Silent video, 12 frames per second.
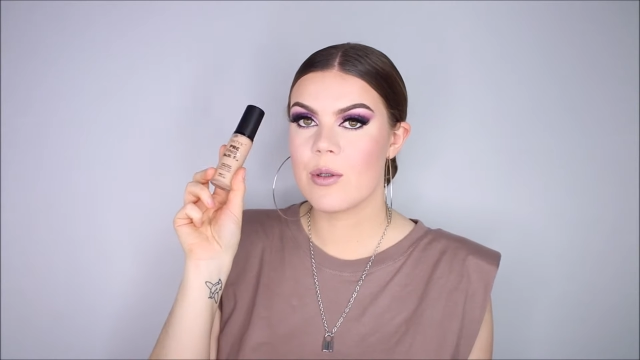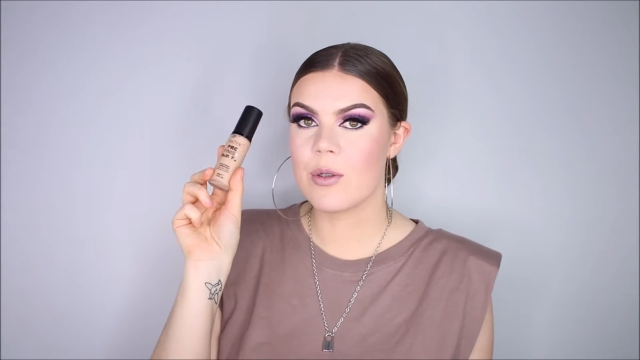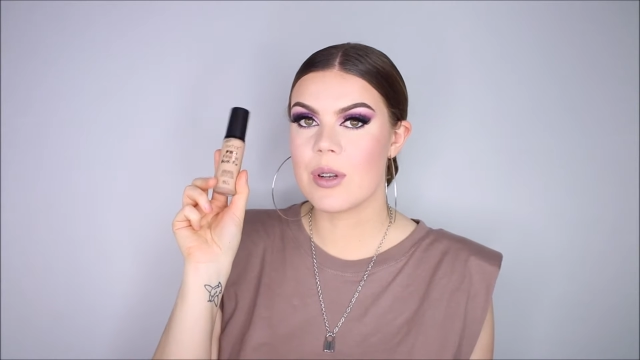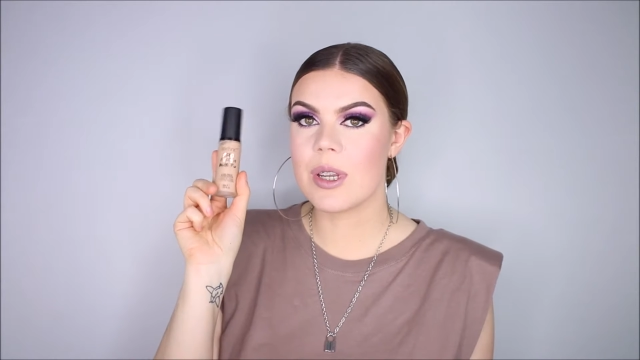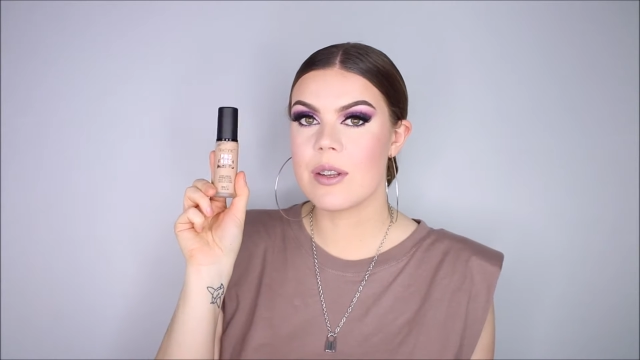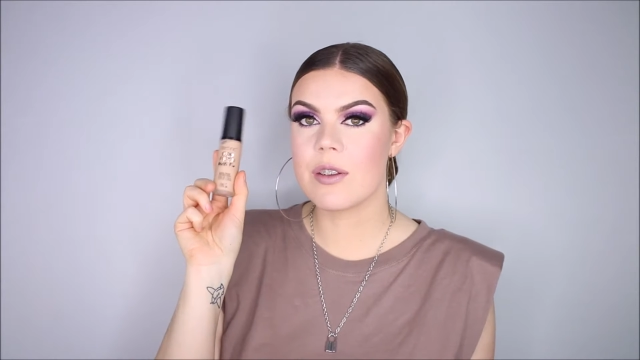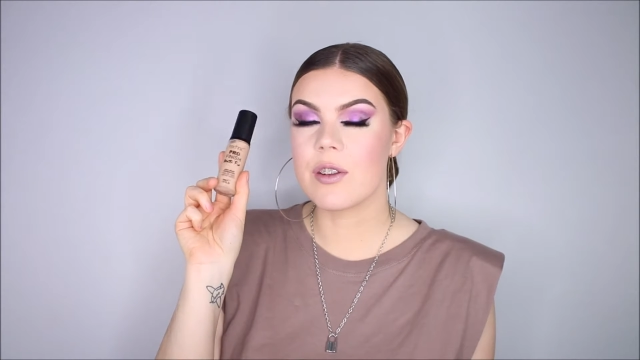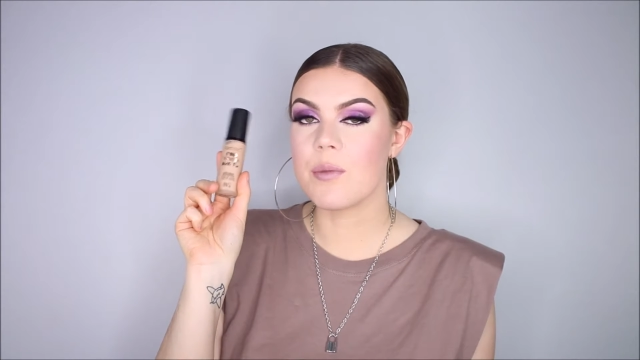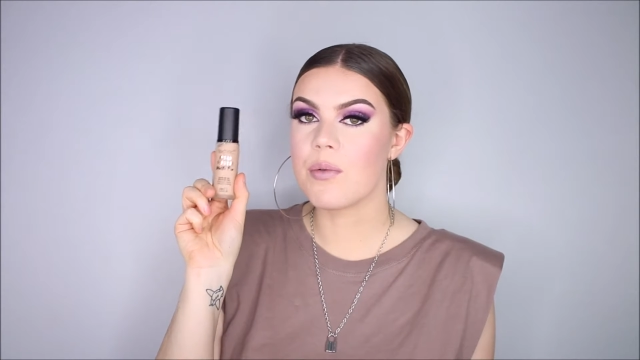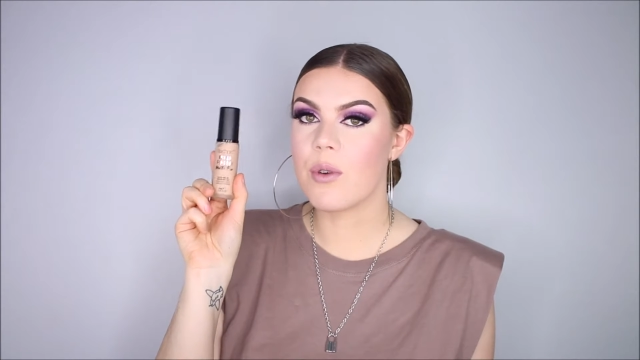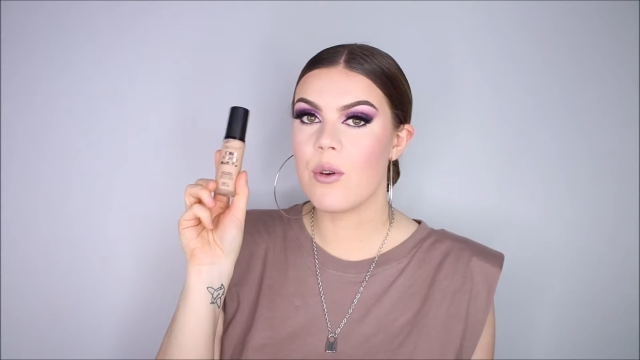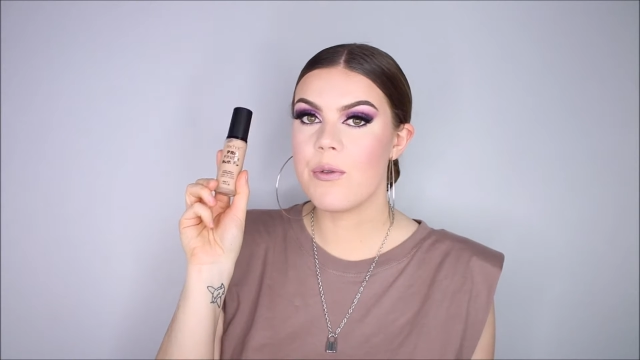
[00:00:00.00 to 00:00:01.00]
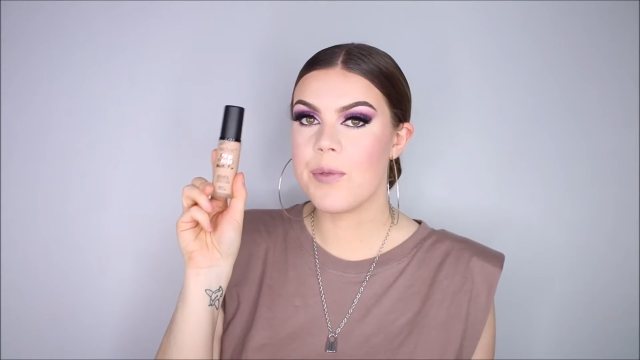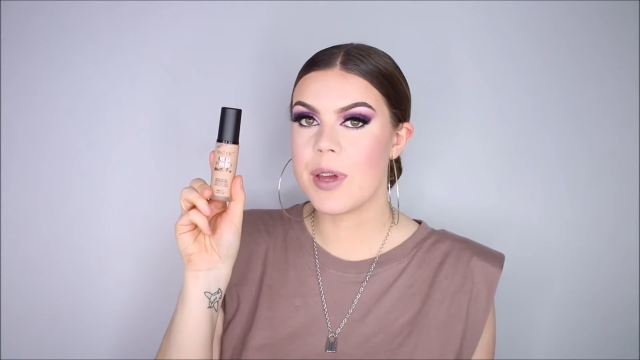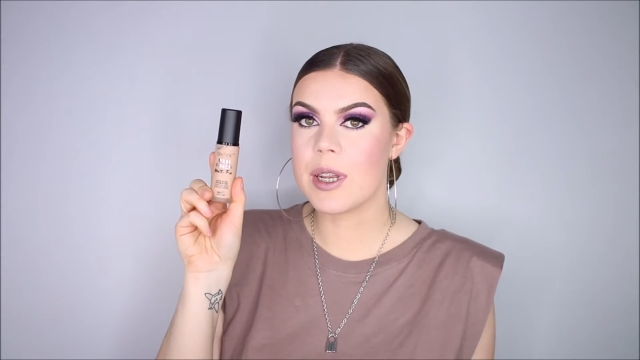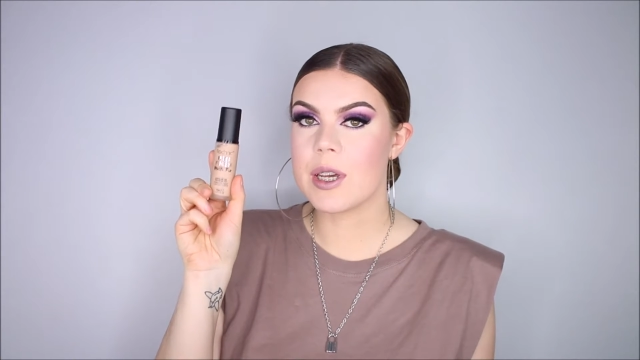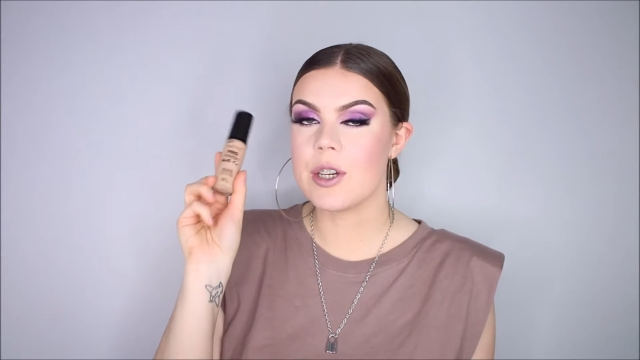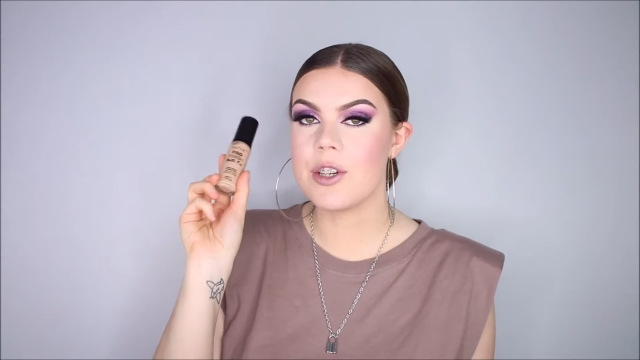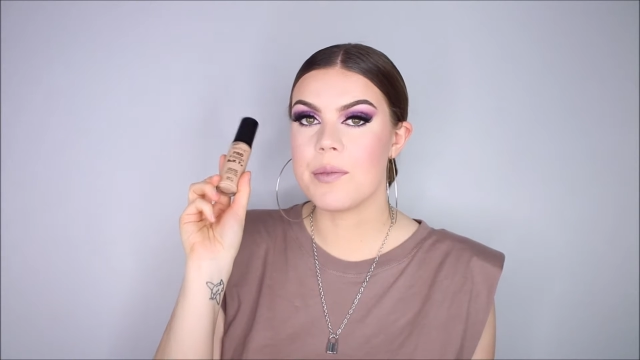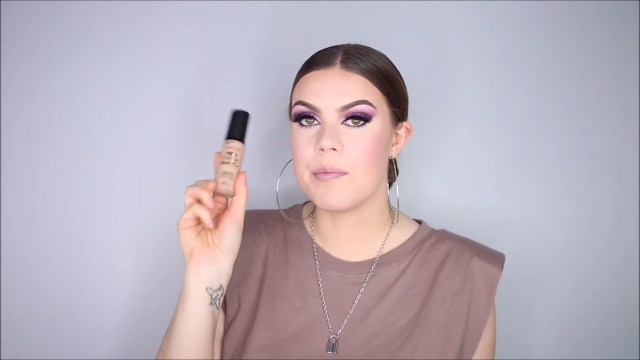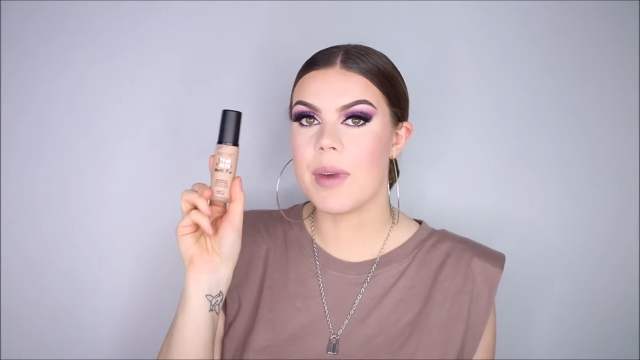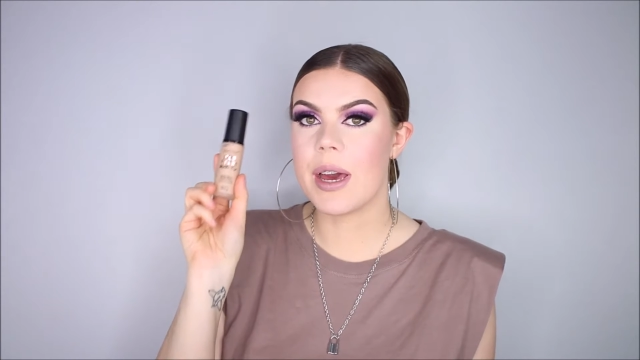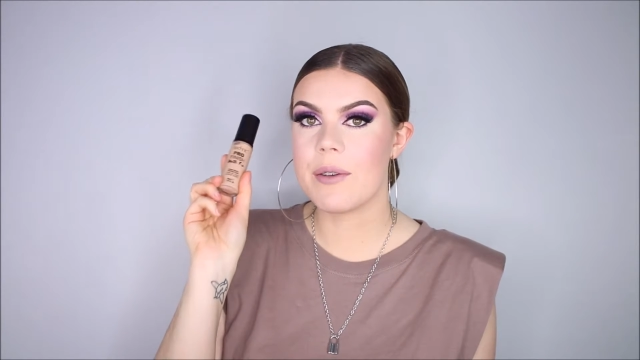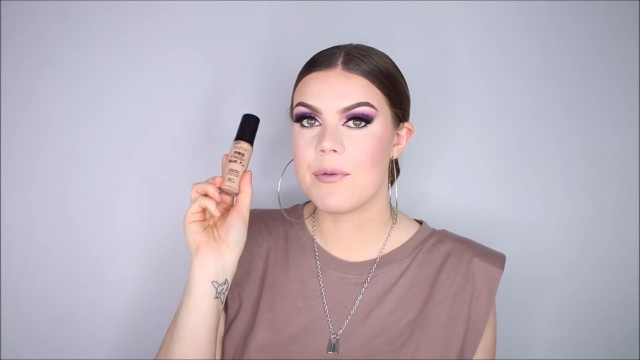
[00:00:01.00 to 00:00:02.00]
So this is the Pro Finish Matte